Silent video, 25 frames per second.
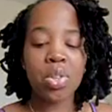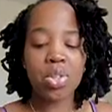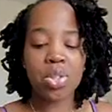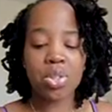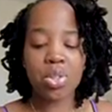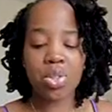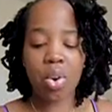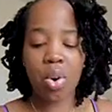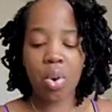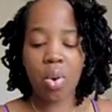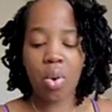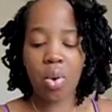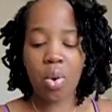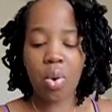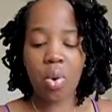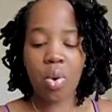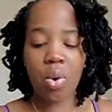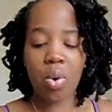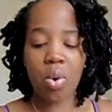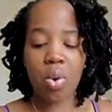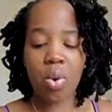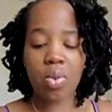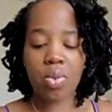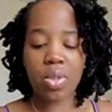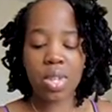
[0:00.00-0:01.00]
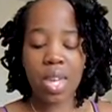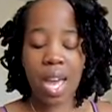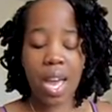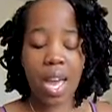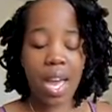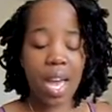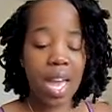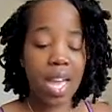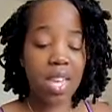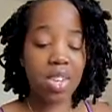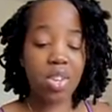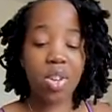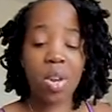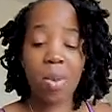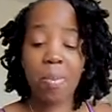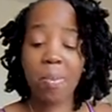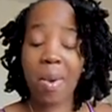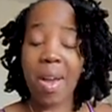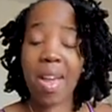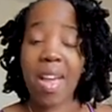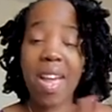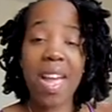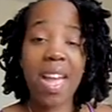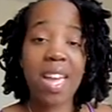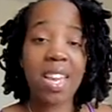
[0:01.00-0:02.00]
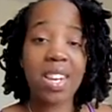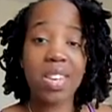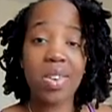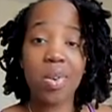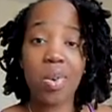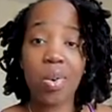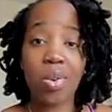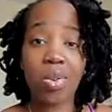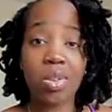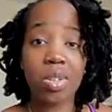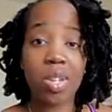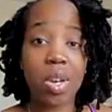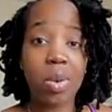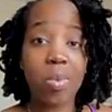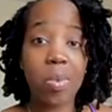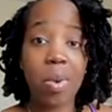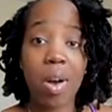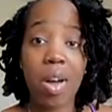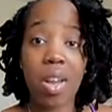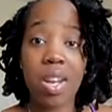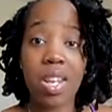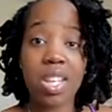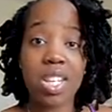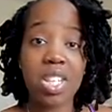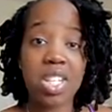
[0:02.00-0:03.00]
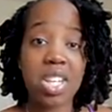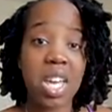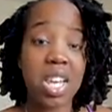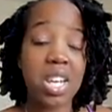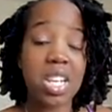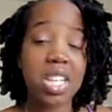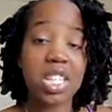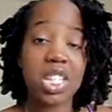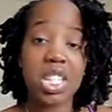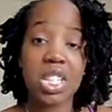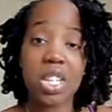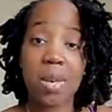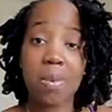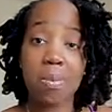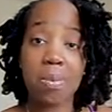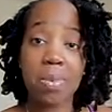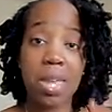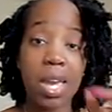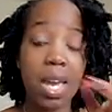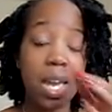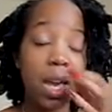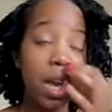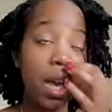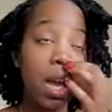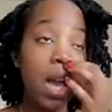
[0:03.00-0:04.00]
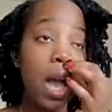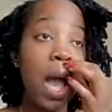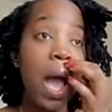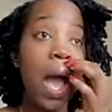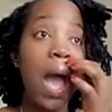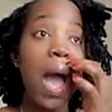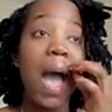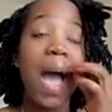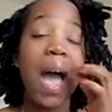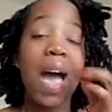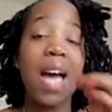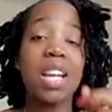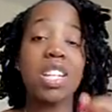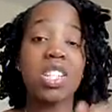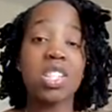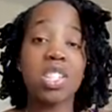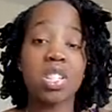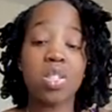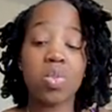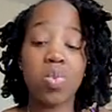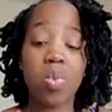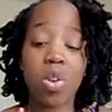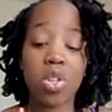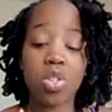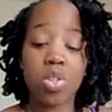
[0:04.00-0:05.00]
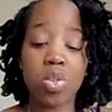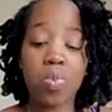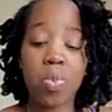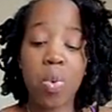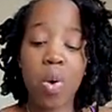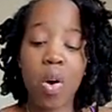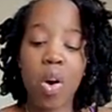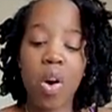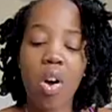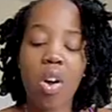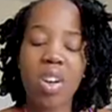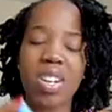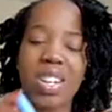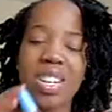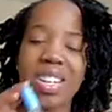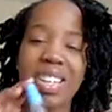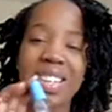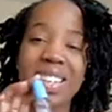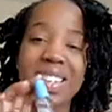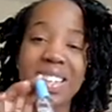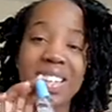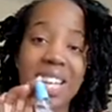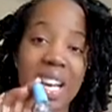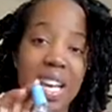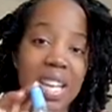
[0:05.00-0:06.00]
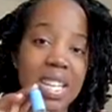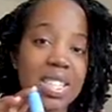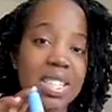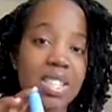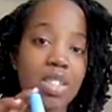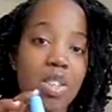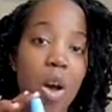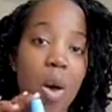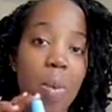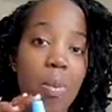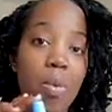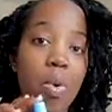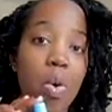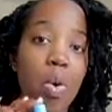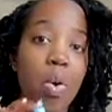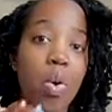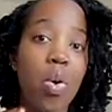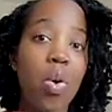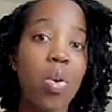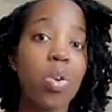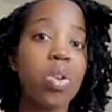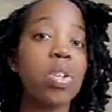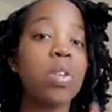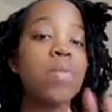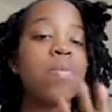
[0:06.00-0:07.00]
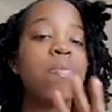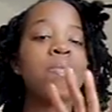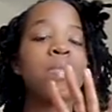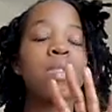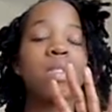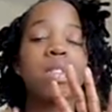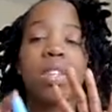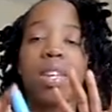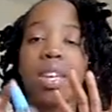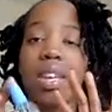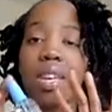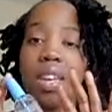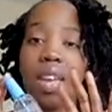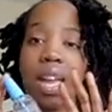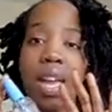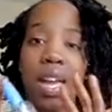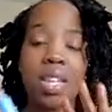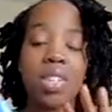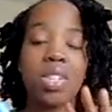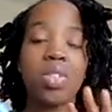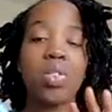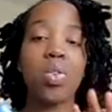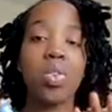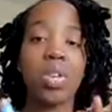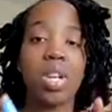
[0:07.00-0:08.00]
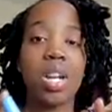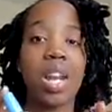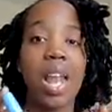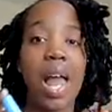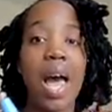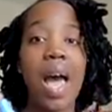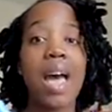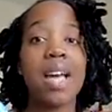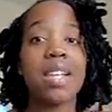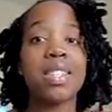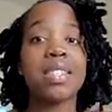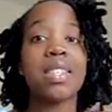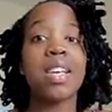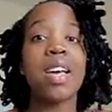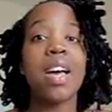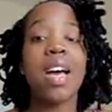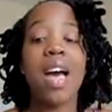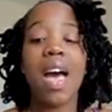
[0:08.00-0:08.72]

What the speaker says: So yeah, you can buy any old nail polish, any cheap thing, and just once you put on a nice top coat, it's gonna last.